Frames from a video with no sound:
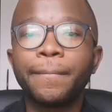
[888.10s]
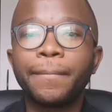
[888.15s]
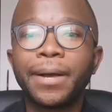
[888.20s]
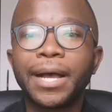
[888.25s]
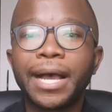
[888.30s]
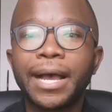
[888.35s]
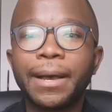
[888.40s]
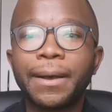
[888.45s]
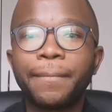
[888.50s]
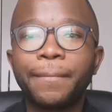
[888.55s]

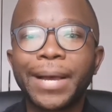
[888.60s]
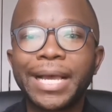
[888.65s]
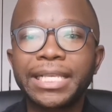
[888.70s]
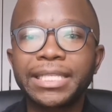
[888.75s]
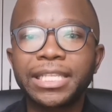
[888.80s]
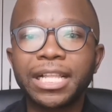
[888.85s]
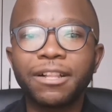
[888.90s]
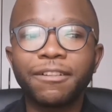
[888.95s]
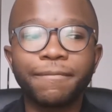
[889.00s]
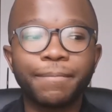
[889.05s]

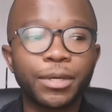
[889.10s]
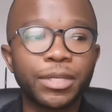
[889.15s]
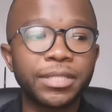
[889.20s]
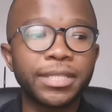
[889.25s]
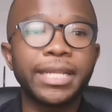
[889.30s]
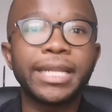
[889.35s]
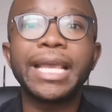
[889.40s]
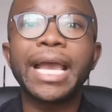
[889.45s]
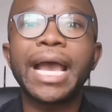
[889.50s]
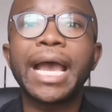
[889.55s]
myself
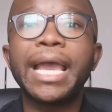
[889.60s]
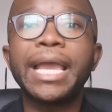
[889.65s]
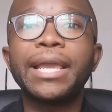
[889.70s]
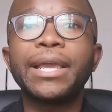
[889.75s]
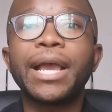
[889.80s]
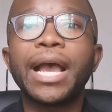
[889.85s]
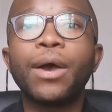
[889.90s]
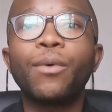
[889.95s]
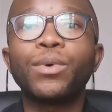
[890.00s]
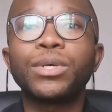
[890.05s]
personally,
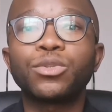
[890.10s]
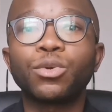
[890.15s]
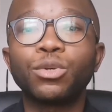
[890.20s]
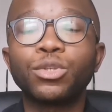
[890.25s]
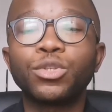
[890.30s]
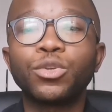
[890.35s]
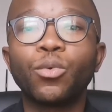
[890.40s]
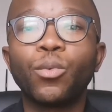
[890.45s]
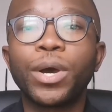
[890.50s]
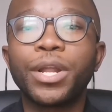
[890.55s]
I was
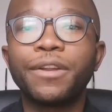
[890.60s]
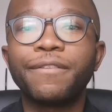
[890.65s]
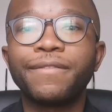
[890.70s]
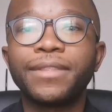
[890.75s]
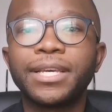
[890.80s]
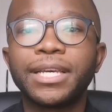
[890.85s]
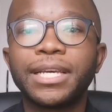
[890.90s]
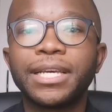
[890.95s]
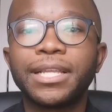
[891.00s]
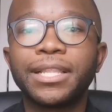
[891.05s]
also one of
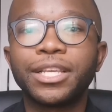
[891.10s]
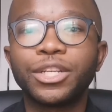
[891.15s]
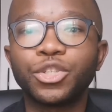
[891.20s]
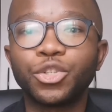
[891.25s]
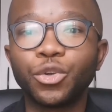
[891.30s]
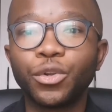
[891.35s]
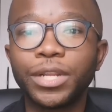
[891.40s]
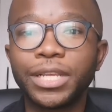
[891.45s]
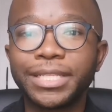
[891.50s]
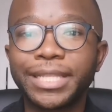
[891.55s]
the
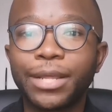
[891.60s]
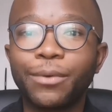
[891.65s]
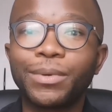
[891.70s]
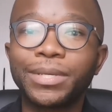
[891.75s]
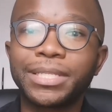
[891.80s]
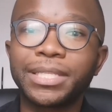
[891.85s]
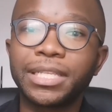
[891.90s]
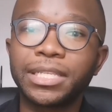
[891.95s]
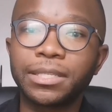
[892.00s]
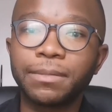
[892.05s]
jewelers that
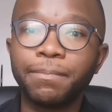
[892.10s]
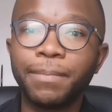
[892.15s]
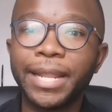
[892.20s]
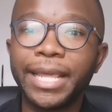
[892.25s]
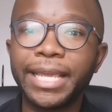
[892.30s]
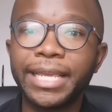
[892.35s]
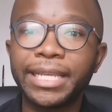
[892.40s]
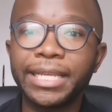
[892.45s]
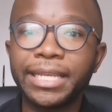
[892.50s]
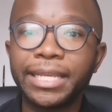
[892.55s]
was
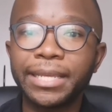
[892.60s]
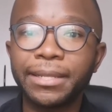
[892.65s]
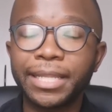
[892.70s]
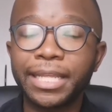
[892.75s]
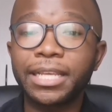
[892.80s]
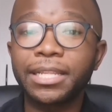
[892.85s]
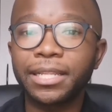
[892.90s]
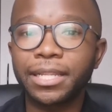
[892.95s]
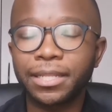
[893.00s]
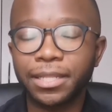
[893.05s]

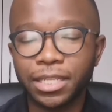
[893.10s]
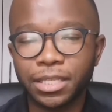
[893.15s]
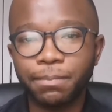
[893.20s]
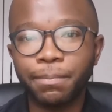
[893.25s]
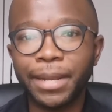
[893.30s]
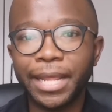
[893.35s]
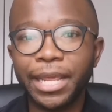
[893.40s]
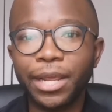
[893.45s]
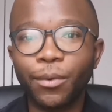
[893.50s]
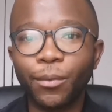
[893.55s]

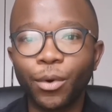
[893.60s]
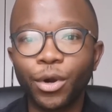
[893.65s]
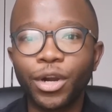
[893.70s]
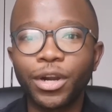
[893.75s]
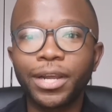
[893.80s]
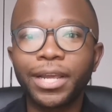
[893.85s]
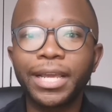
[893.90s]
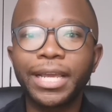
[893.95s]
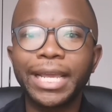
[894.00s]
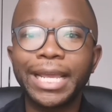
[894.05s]
displaying
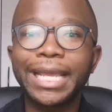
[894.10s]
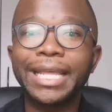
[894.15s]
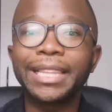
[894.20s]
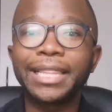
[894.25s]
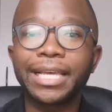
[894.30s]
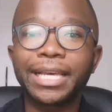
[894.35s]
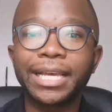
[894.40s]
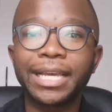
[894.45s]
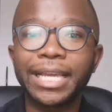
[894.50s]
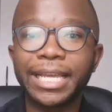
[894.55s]
work
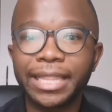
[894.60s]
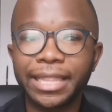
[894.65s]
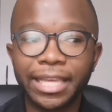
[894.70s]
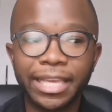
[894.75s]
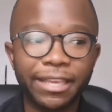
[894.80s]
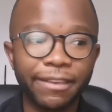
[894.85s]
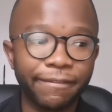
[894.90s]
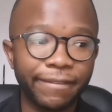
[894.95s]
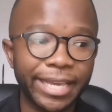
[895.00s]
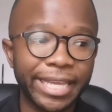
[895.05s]
in
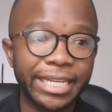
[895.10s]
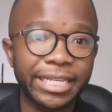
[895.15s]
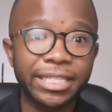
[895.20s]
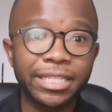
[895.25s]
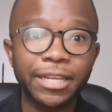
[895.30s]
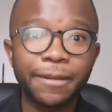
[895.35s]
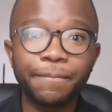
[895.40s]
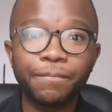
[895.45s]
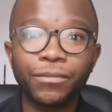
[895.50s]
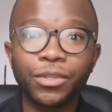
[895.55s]
the
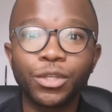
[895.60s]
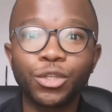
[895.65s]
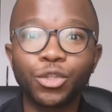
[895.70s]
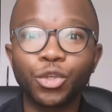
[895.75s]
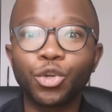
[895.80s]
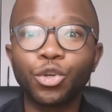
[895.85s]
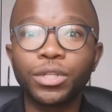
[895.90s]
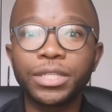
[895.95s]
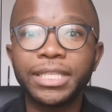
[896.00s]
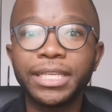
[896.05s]
event.
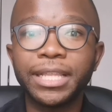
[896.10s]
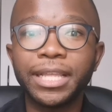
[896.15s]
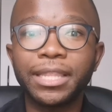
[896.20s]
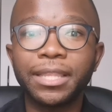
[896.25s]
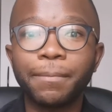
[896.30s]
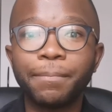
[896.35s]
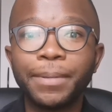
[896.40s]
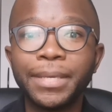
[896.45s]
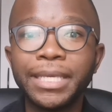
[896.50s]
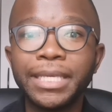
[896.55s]
So you'll see that
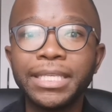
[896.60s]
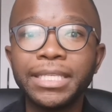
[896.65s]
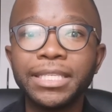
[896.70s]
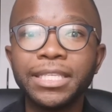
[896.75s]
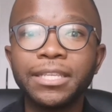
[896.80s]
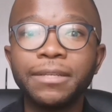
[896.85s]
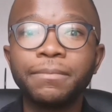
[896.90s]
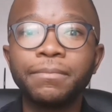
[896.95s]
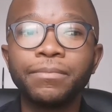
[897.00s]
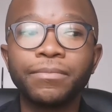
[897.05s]
the
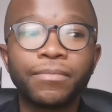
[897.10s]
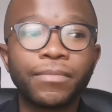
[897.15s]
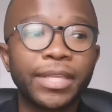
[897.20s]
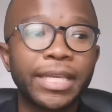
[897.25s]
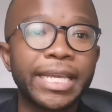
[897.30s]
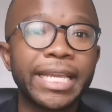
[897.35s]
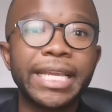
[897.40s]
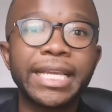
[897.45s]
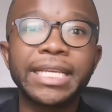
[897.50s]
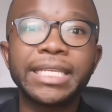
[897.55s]
piece
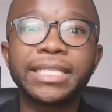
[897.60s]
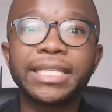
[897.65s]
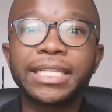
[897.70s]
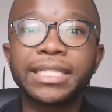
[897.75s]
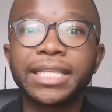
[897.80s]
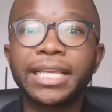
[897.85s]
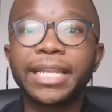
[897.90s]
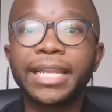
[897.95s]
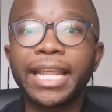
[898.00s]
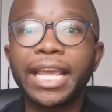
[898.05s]

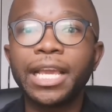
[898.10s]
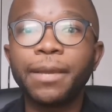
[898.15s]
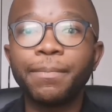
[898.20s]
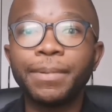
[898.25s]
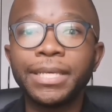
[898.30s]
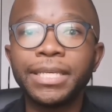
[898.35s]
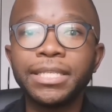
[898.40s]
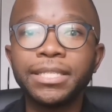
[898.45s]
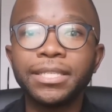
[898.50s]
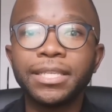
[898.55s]
it's a neck
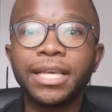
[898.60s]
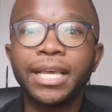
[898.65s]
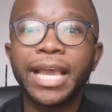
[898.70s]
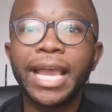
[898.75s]
piece,